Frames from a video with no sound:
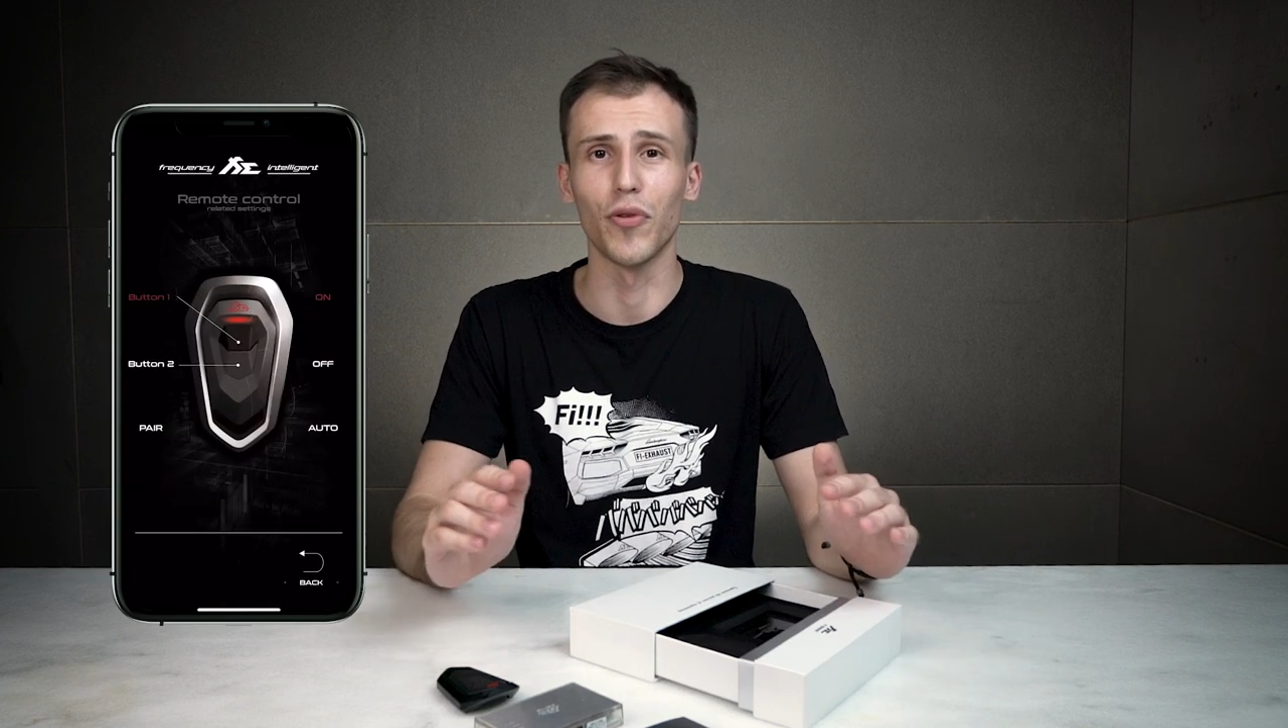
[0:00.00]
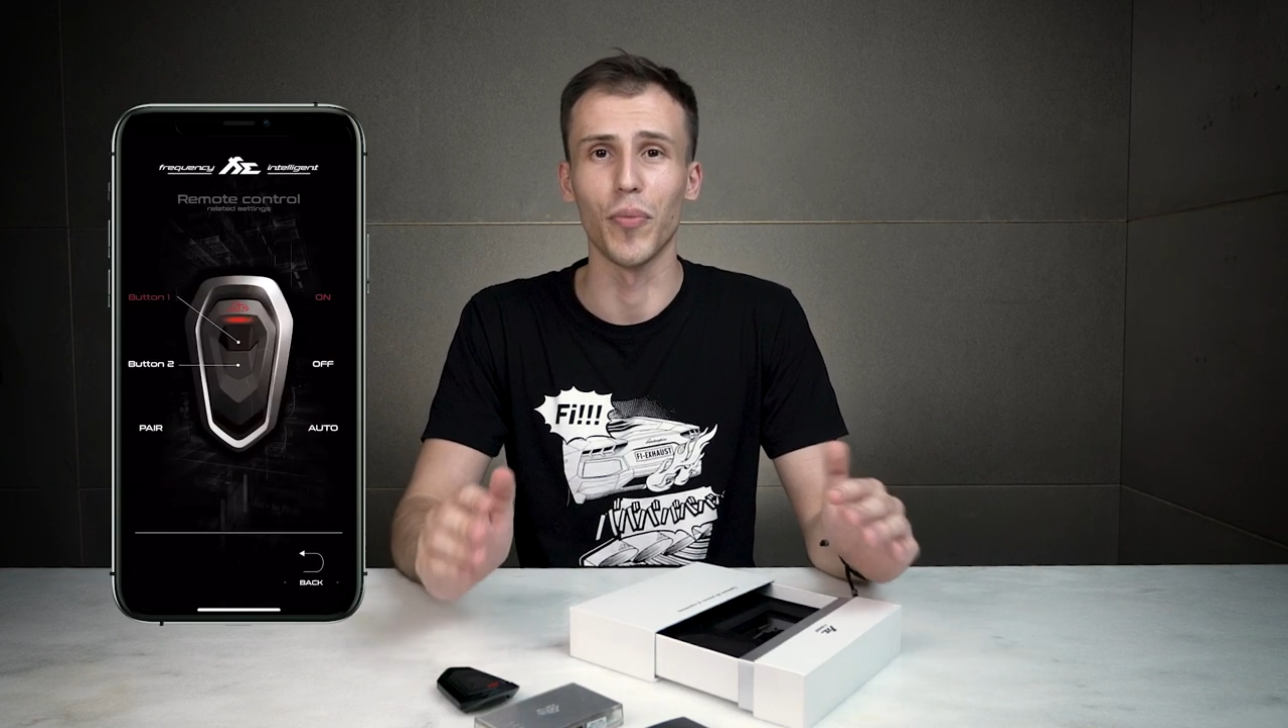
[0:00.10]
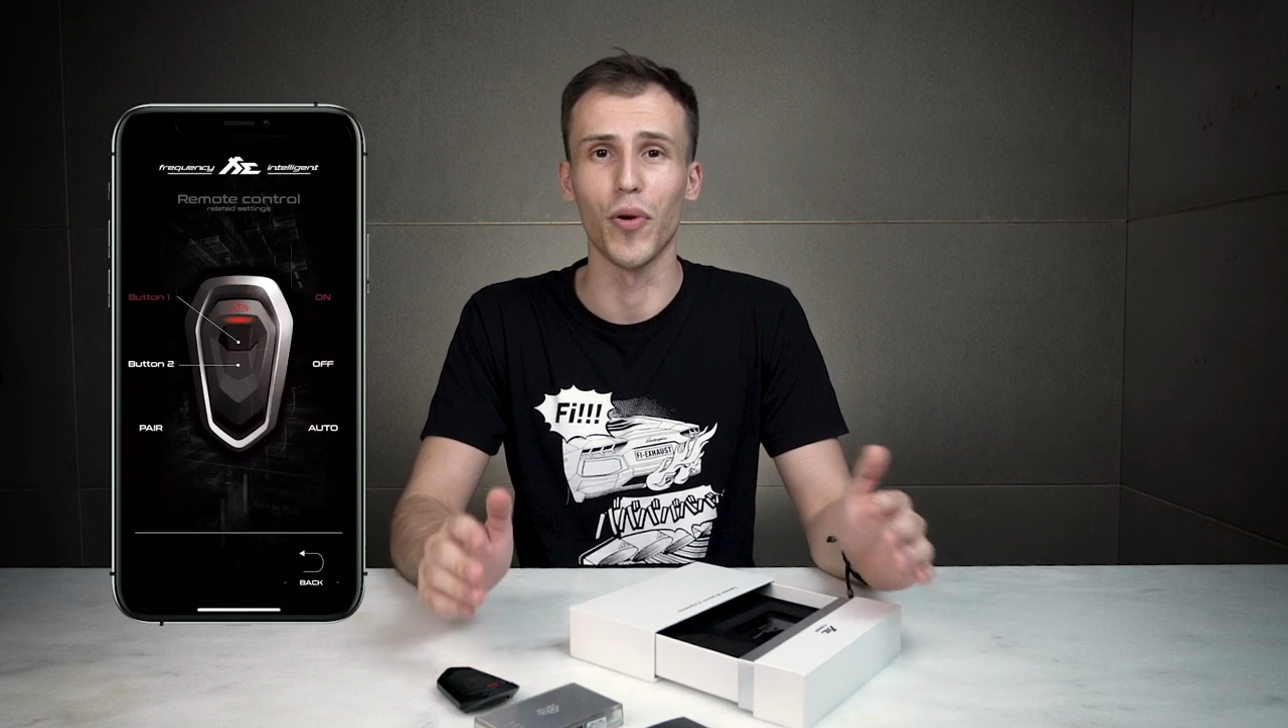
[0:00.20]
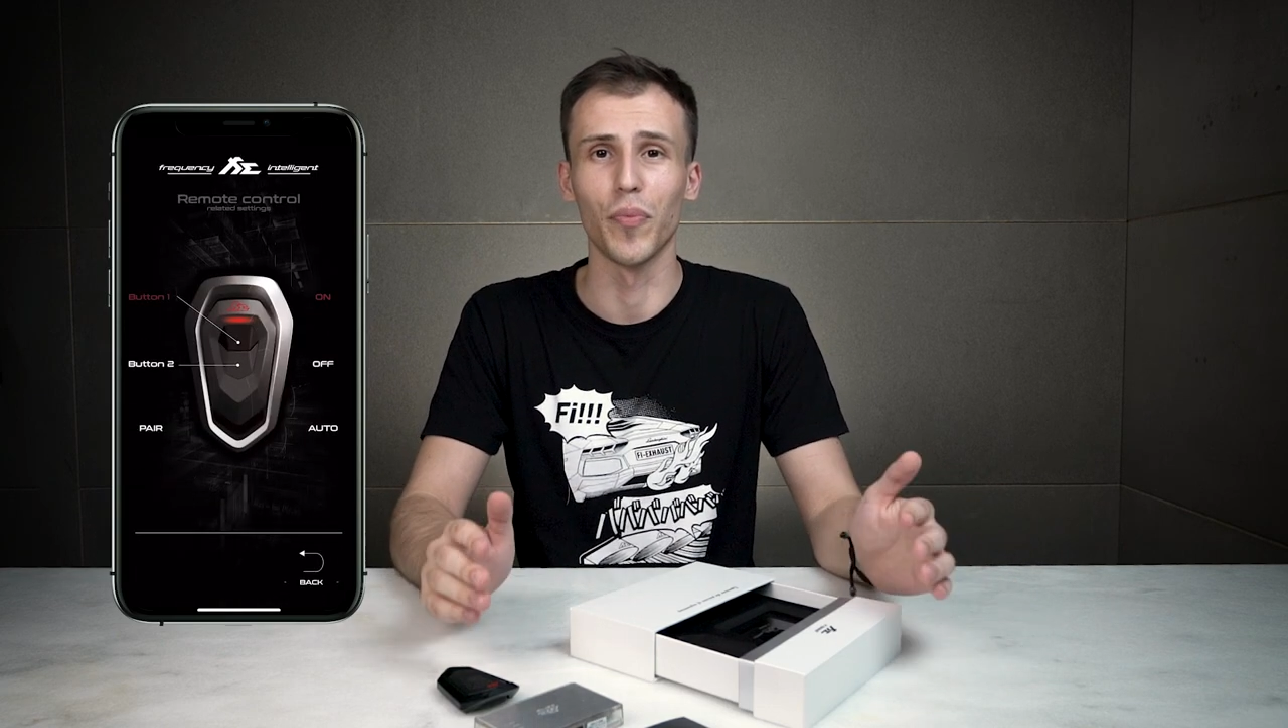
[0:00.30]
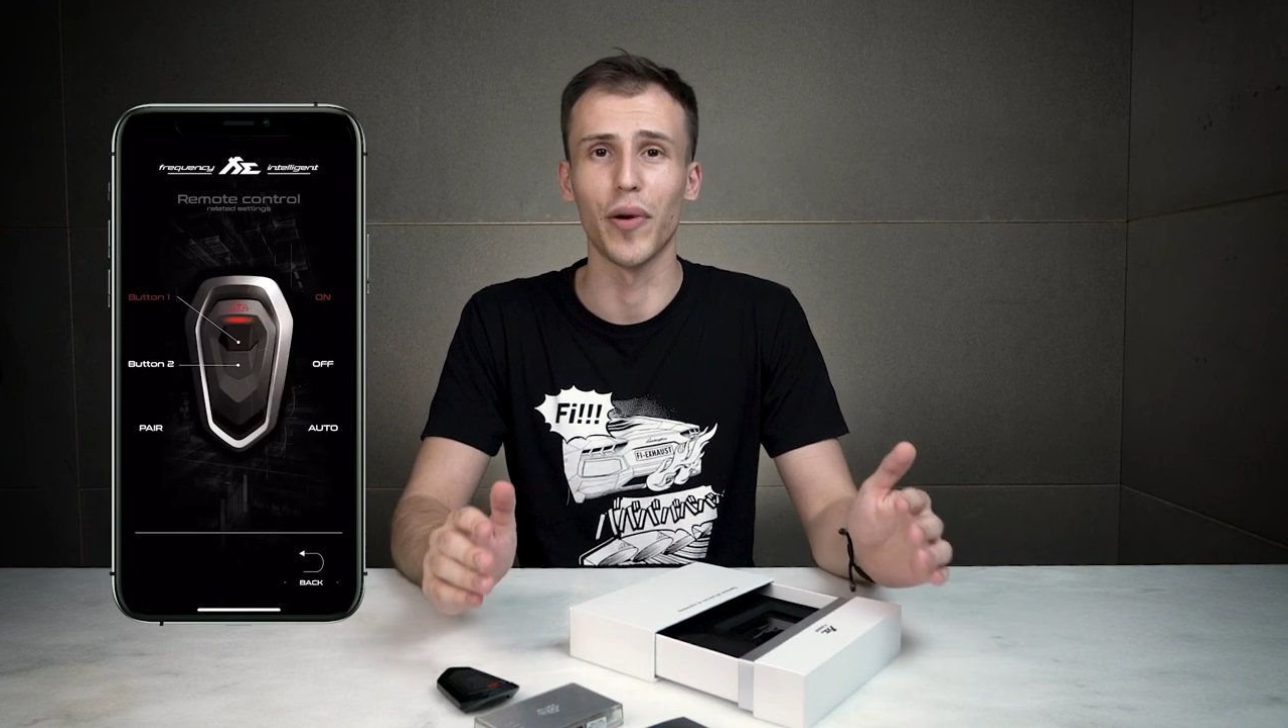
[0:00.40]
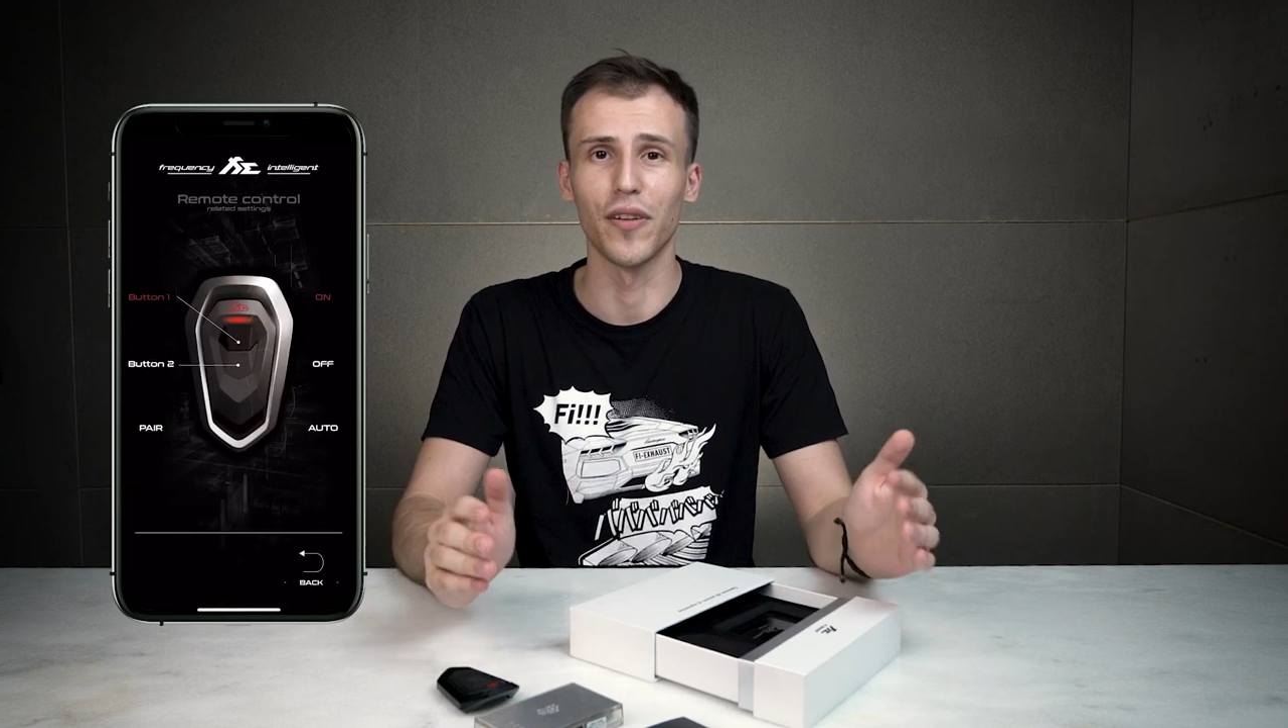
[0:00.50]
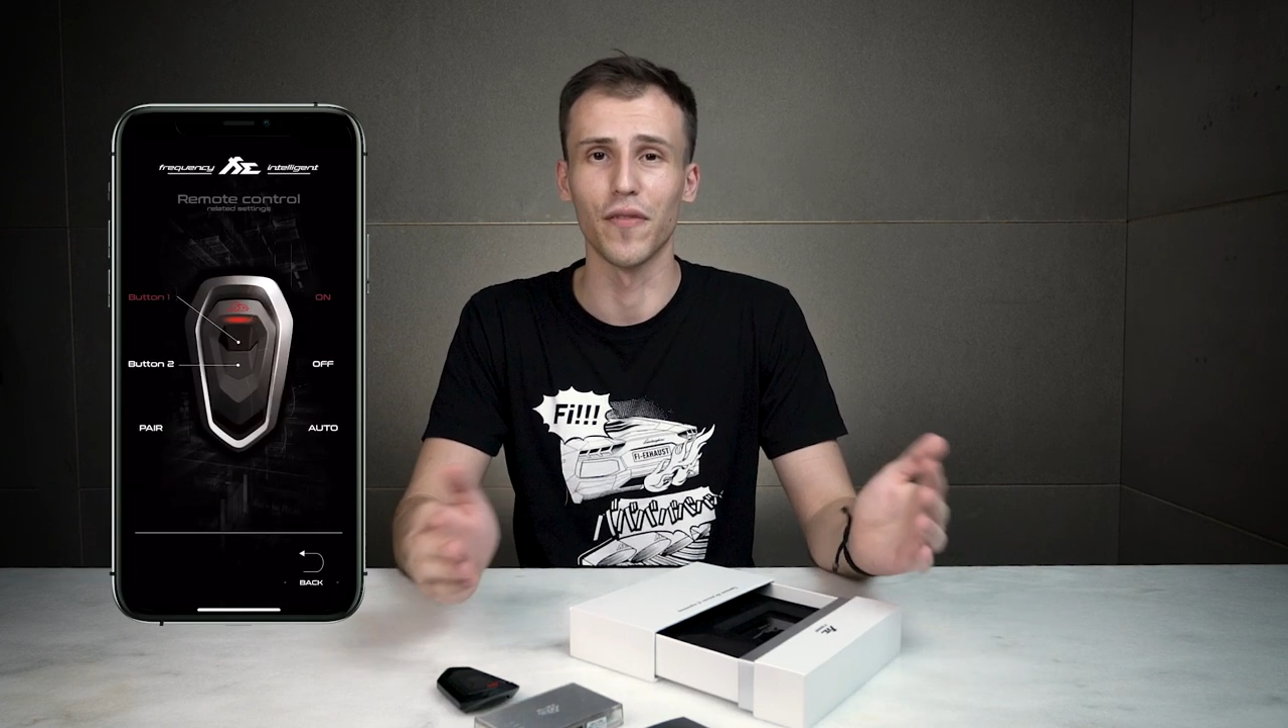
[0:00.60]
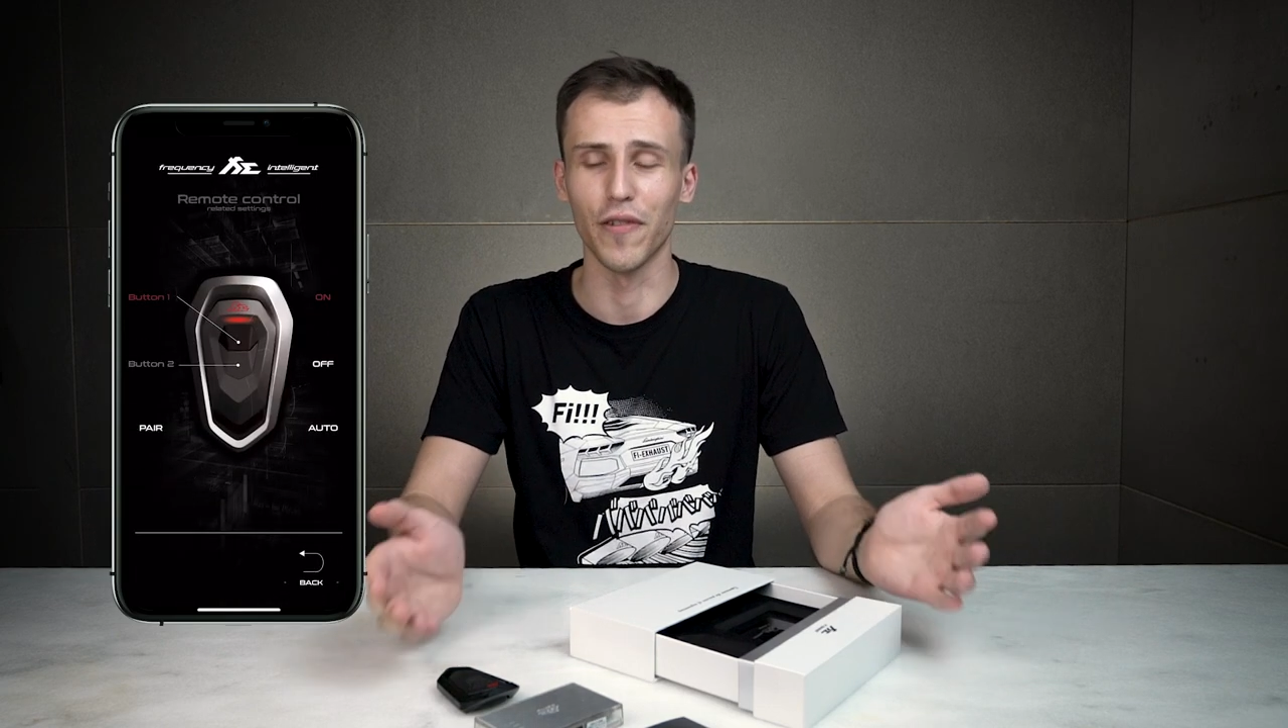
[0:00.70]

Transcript: remote button